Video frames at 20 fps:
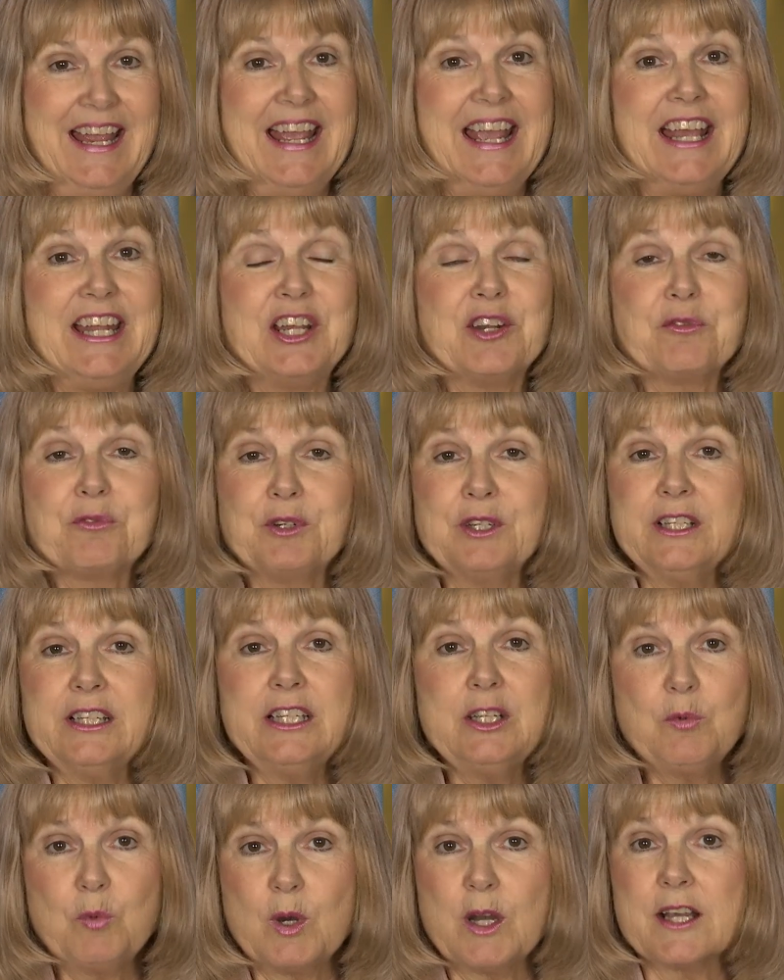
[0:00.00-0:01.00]
And it
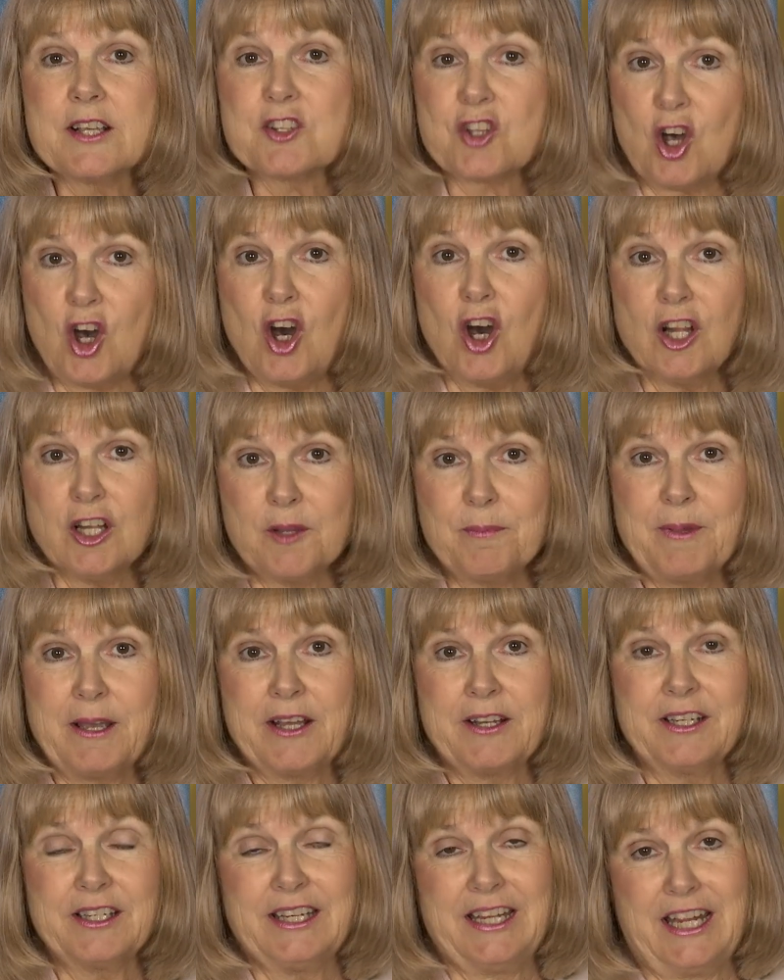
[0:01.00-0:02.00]
really was all
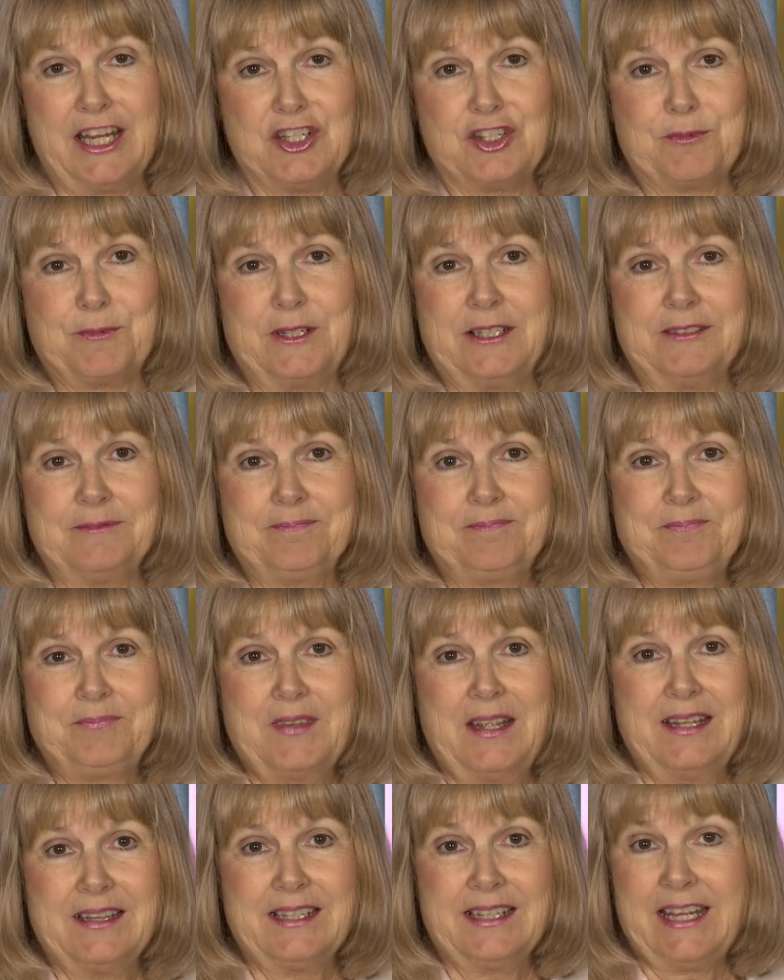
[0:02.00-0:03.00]
about engagement.
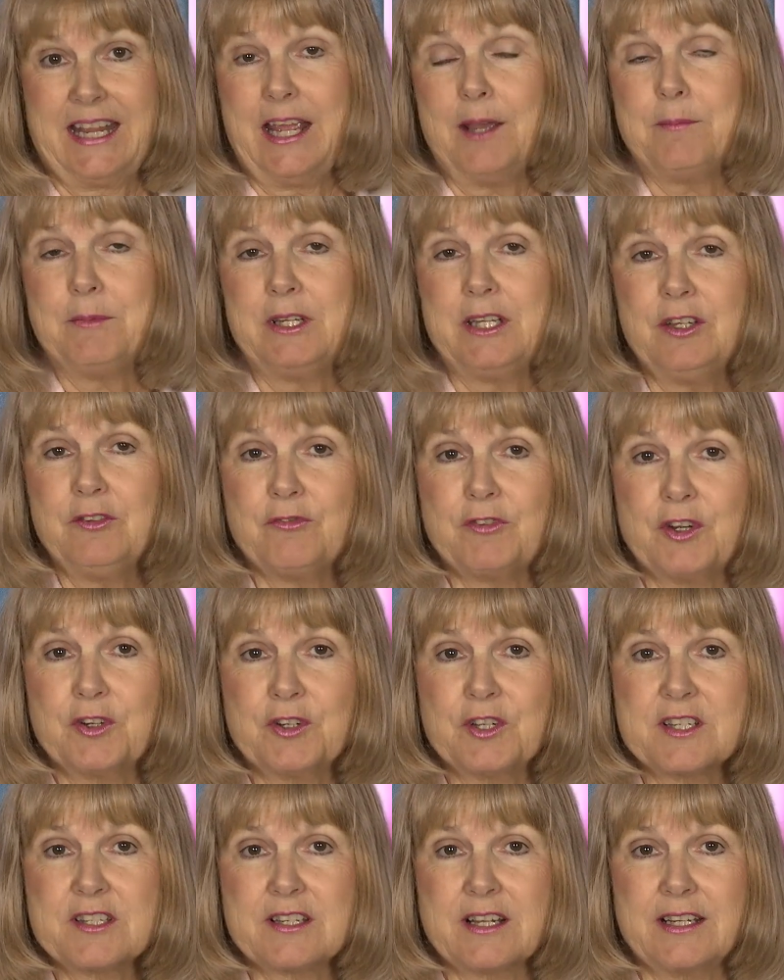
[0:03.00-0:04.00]
The camp meeting
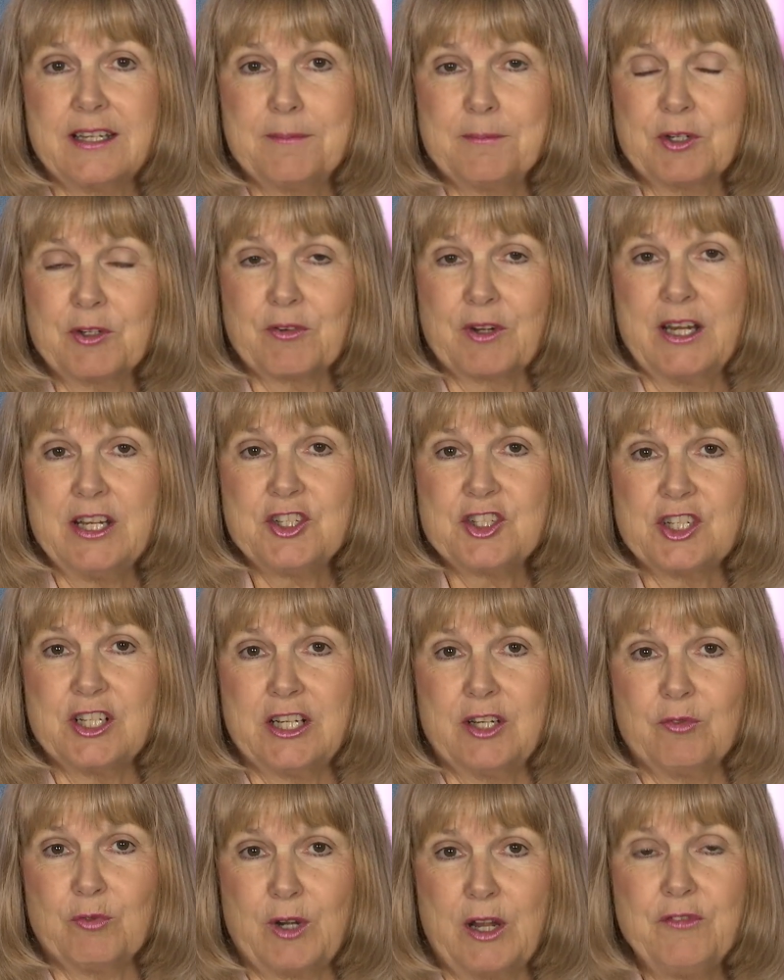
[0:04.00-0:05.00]
focused on immigration
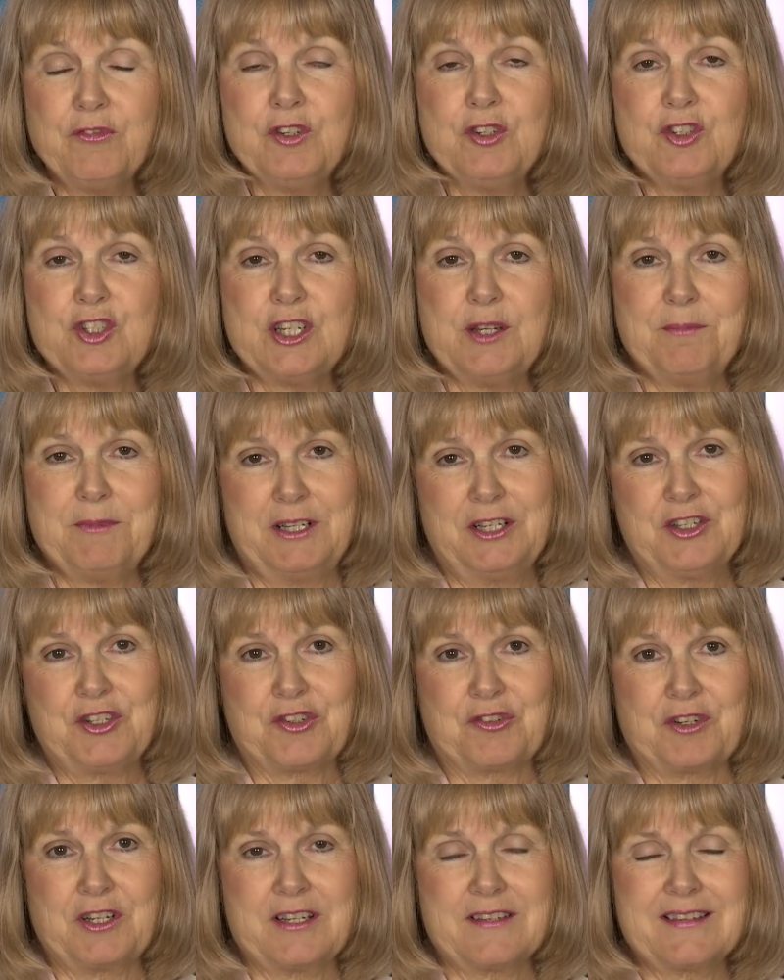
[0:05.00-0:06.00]
and refugee
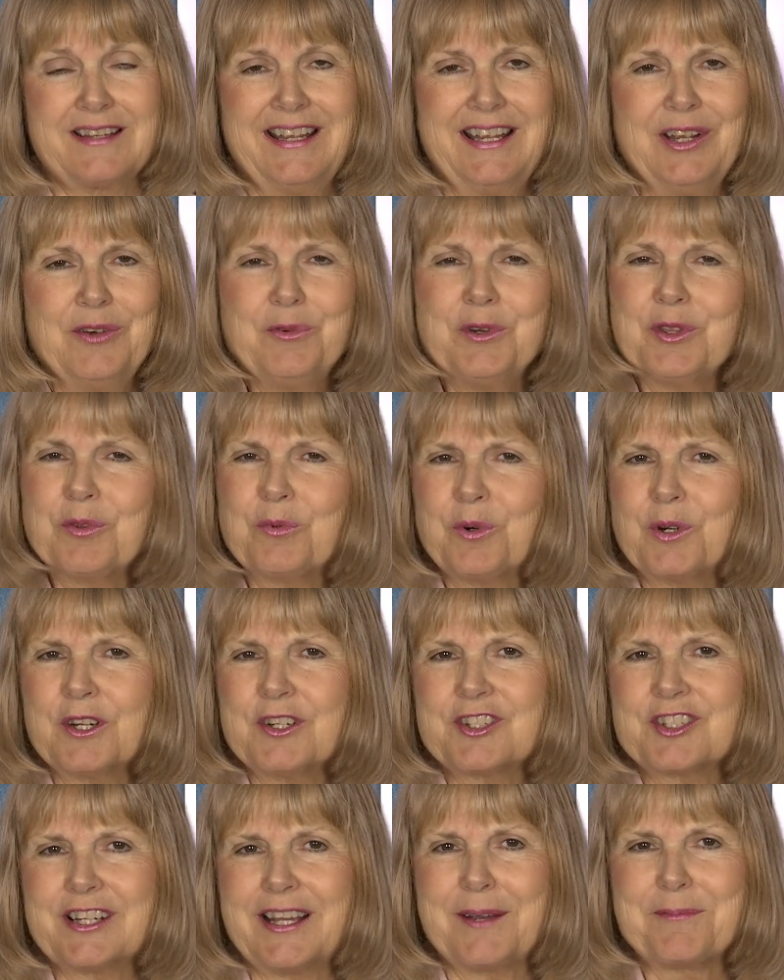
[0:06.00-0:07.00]
ministries, with
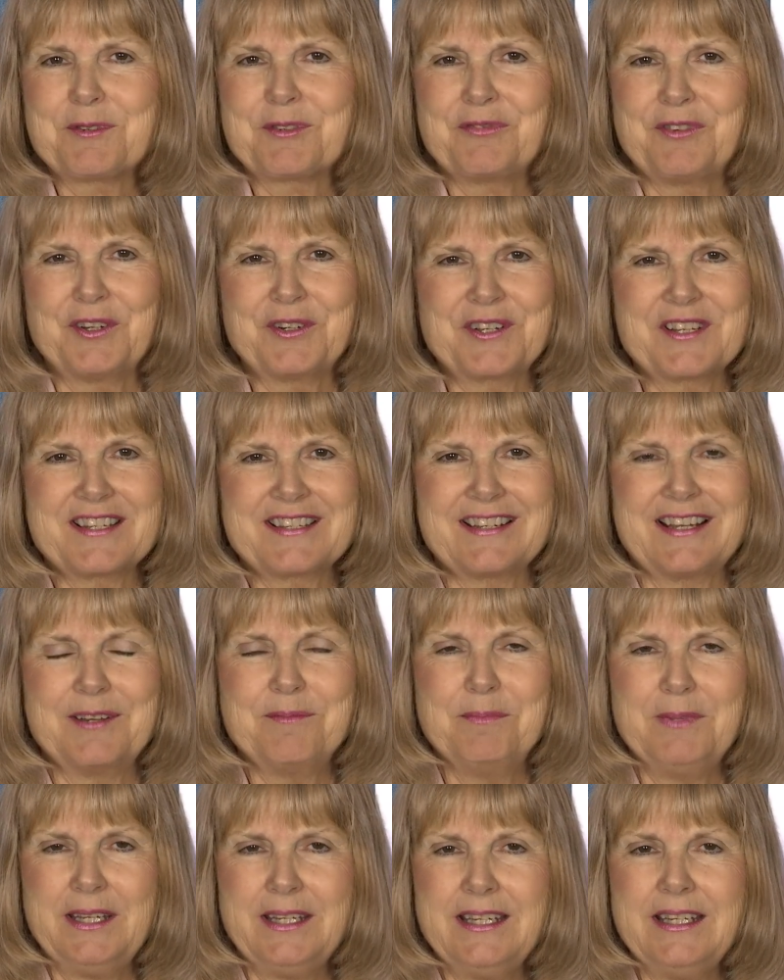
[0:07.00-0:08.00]
workshops focused
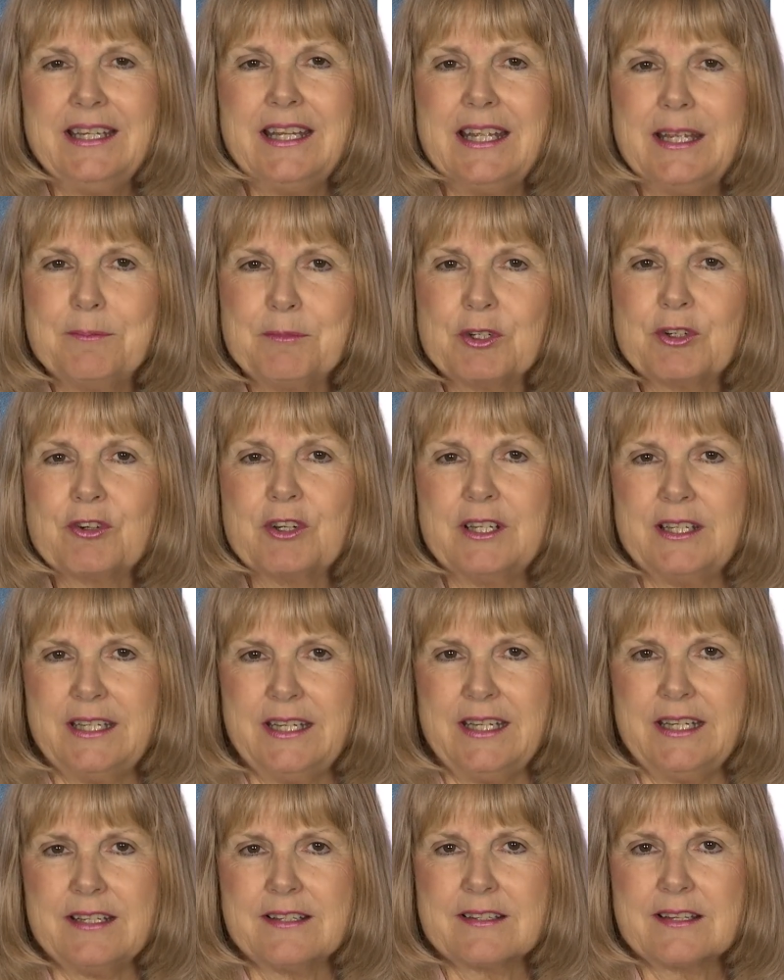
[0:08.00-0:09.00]
on meeting immigrant
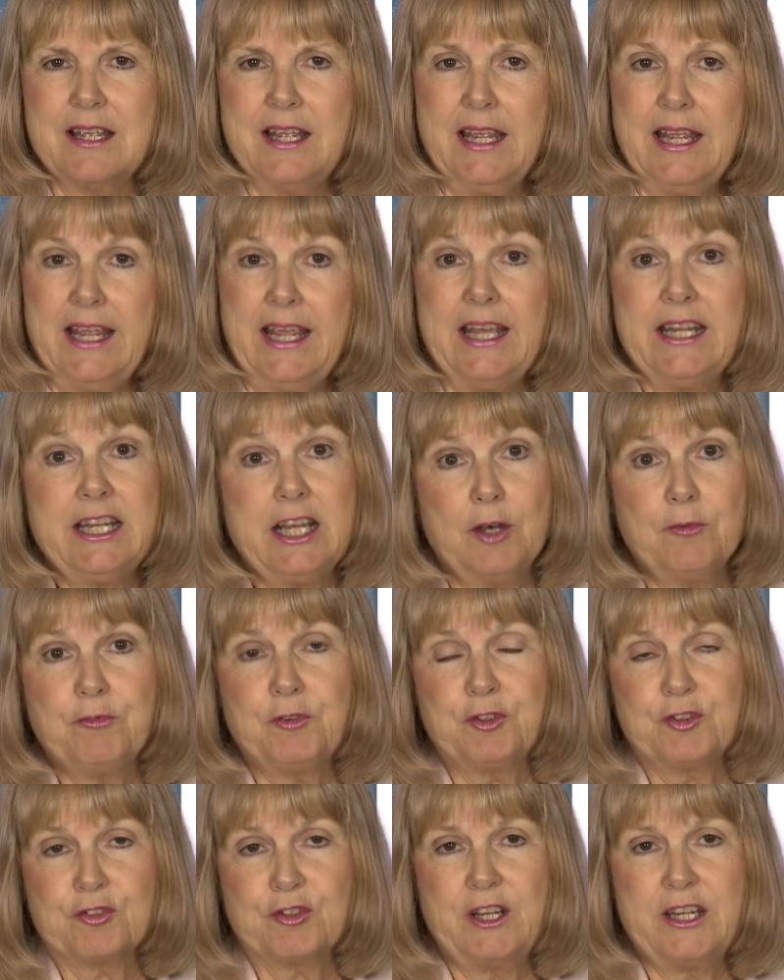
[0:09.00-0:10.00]
needs and
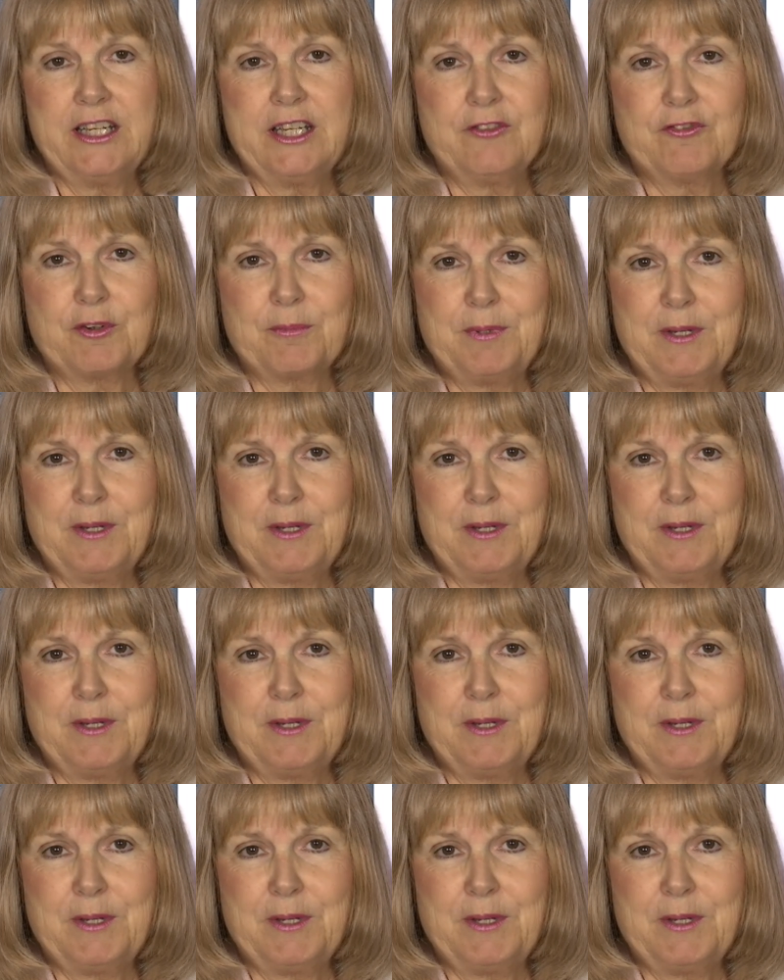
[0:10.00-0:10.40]
helpful training for